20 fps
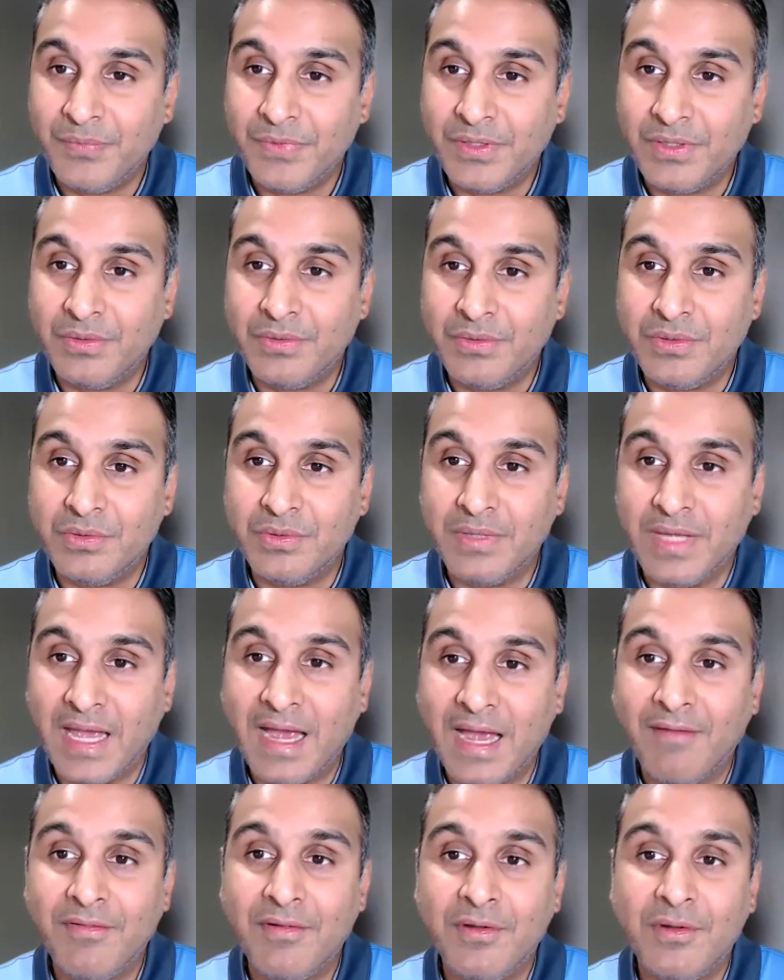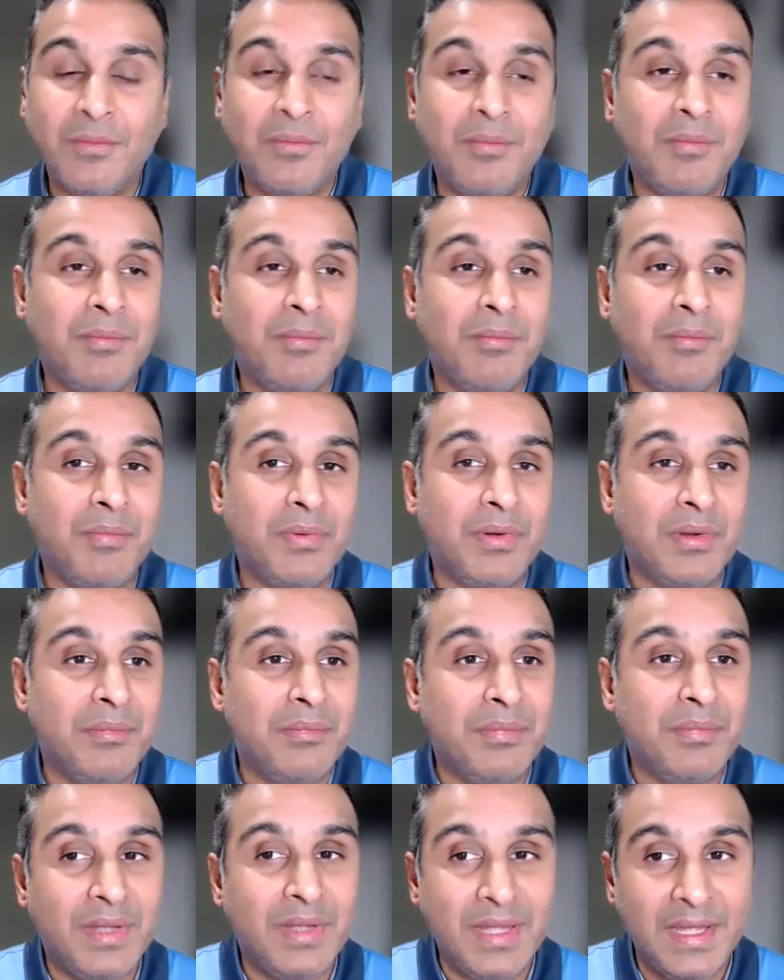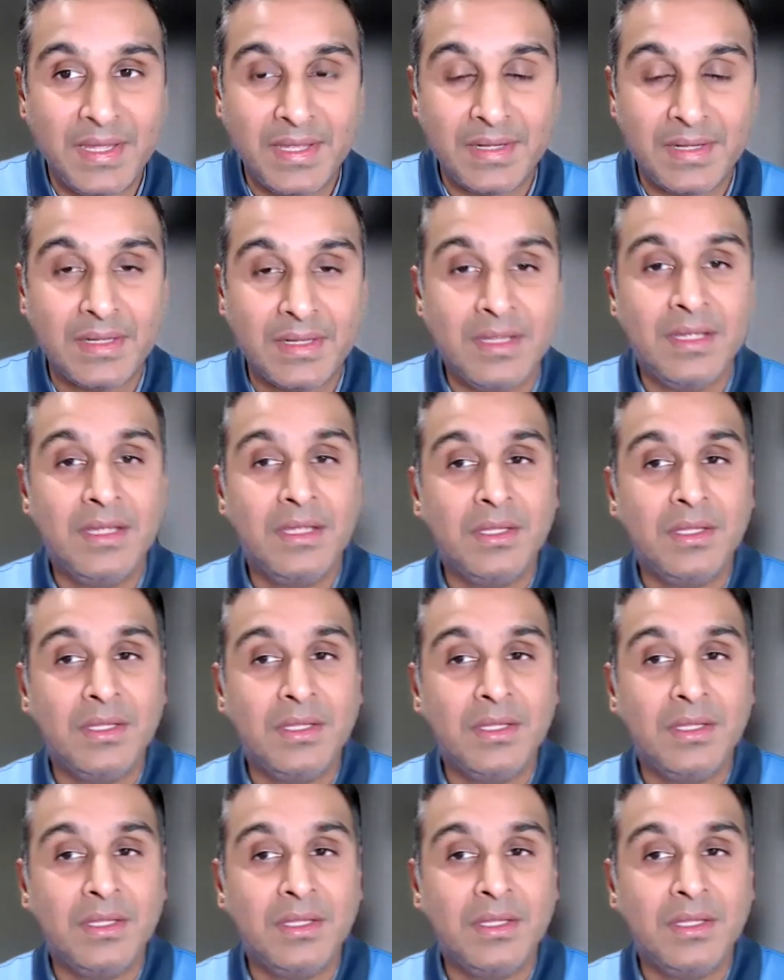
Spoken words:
You have to prepare,